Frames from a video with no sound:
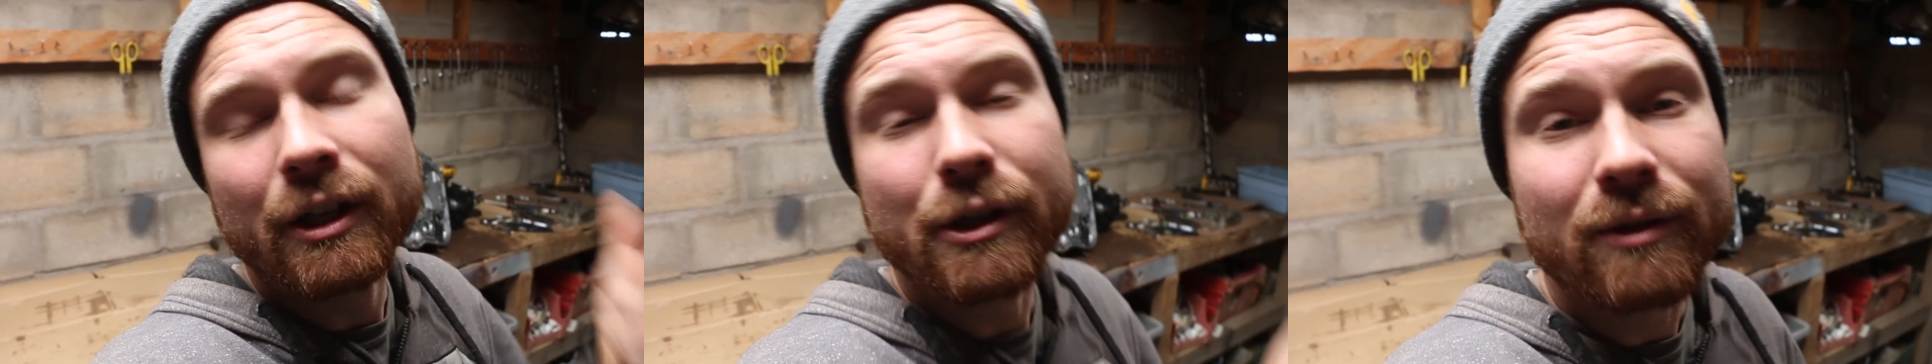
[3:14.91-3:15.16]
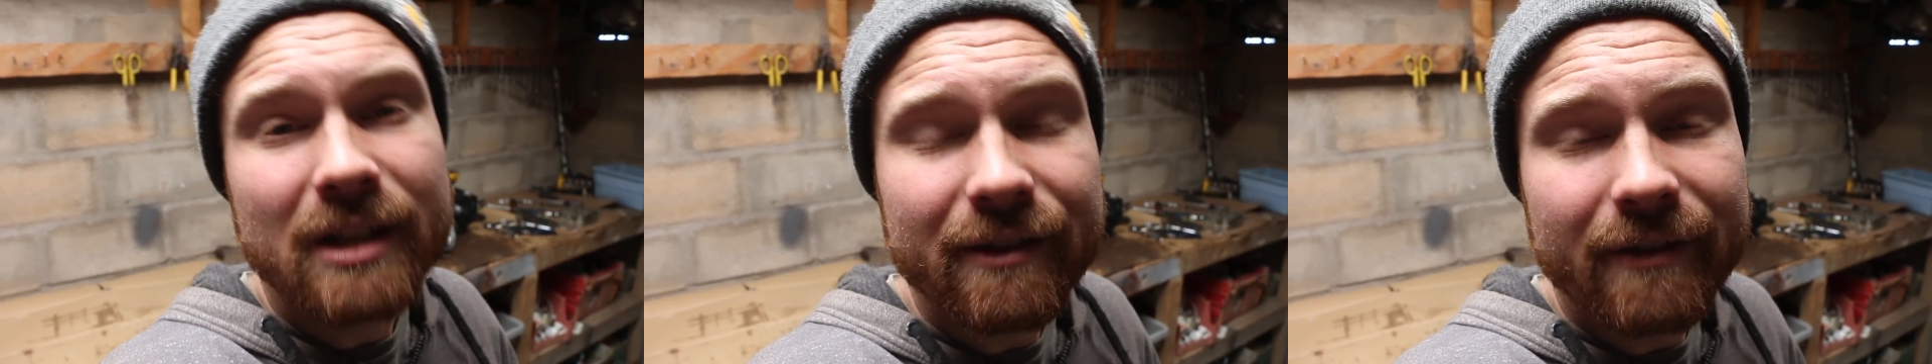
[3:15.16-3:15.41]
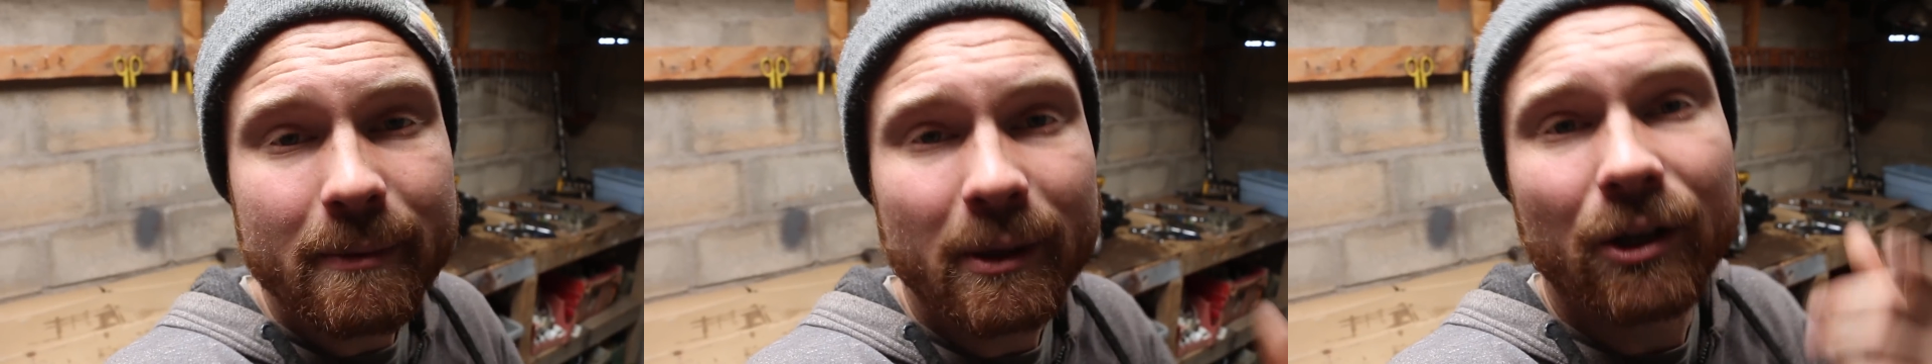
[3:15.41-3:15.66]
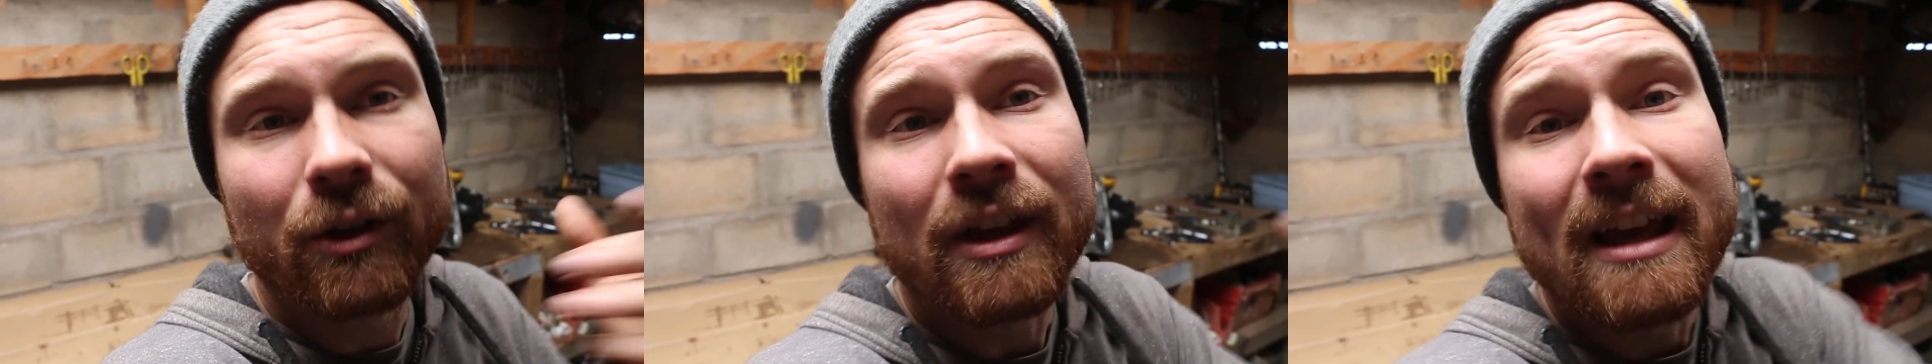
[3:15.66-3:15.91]
UTV
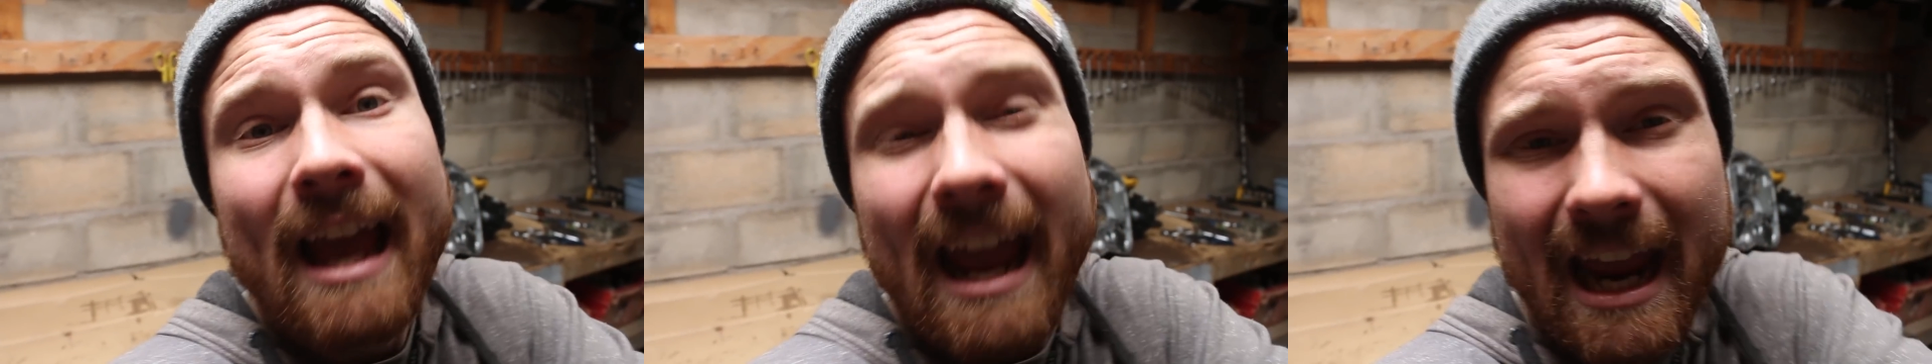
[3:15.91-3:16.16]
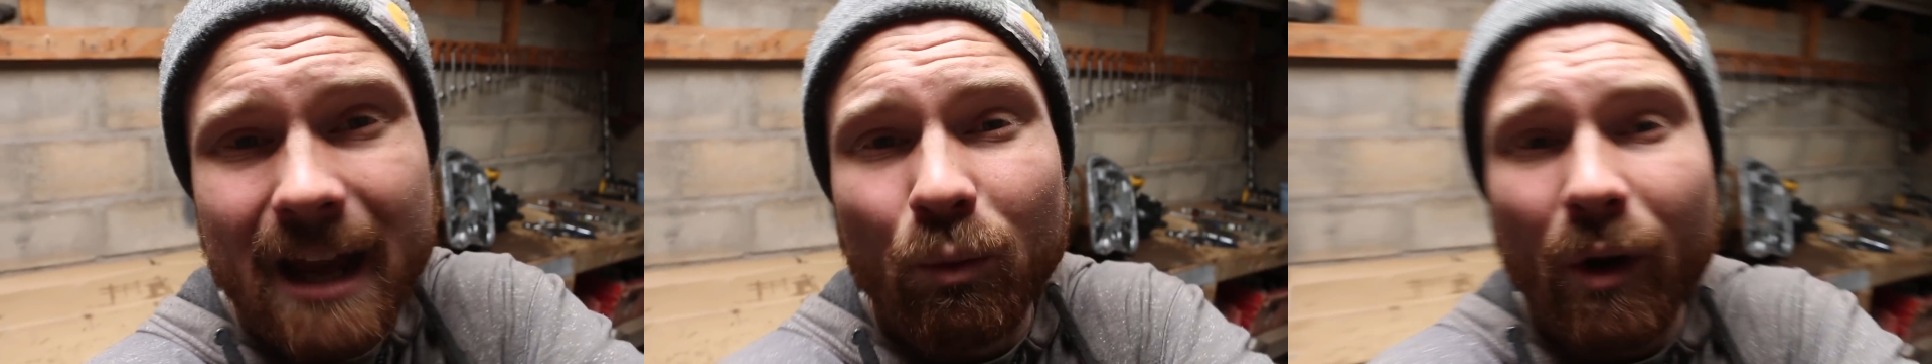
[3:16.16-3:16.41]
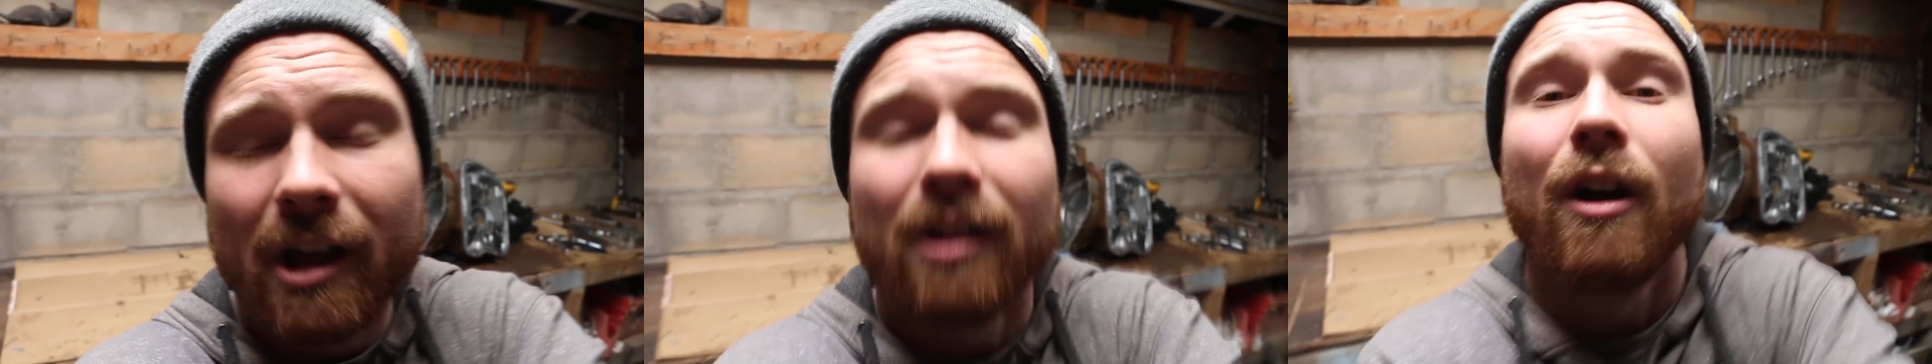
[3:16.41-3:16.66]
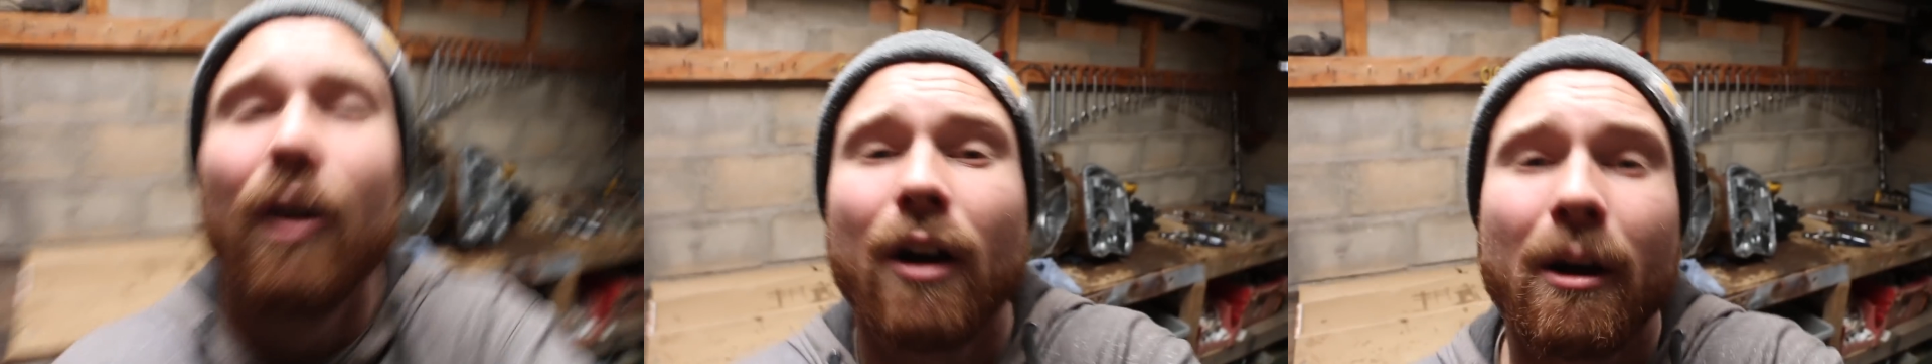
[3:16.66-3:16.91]
build, and
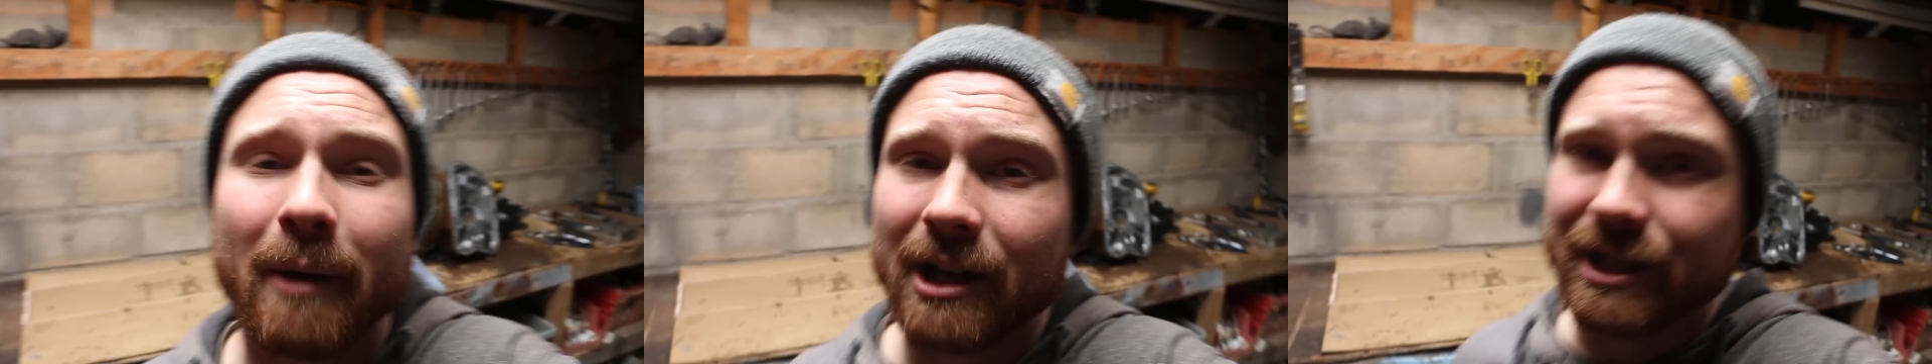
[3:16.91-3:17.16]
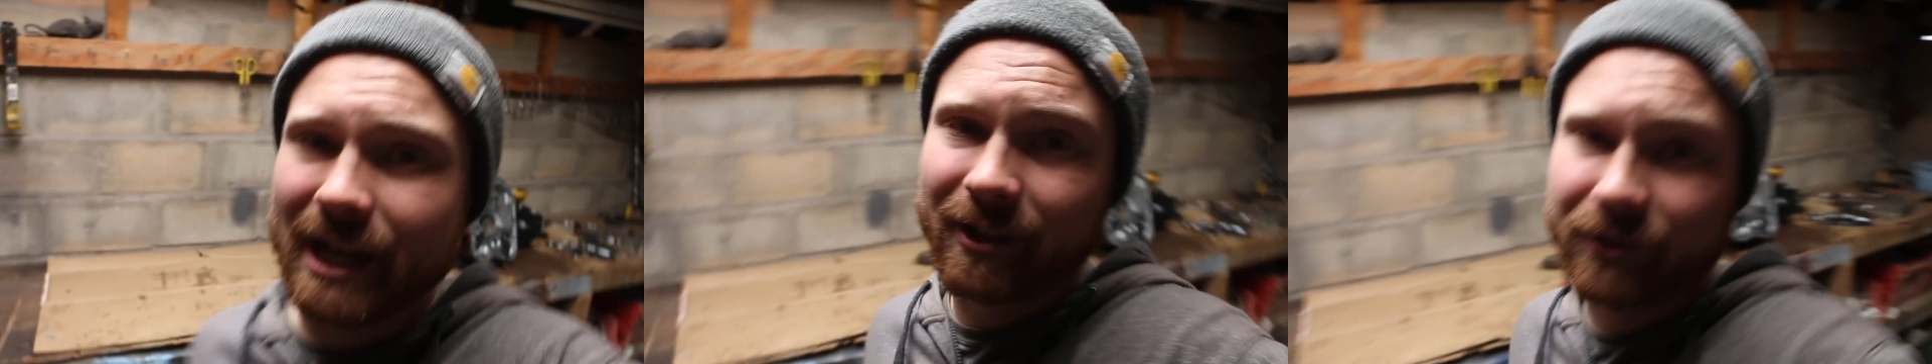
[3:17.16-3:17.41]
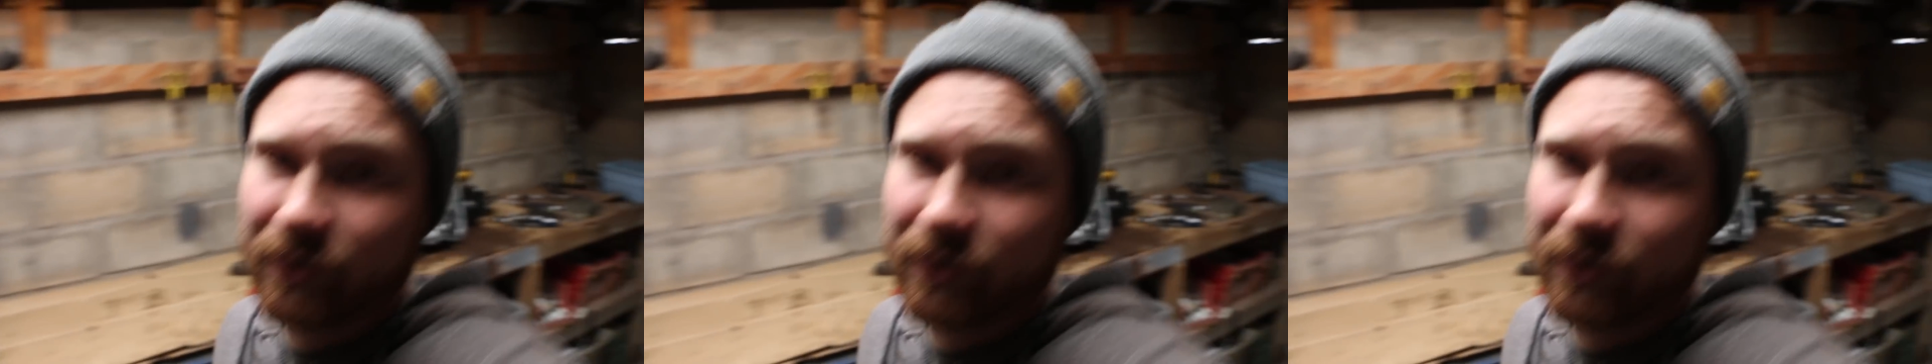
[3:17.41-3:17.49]
well are on my channel,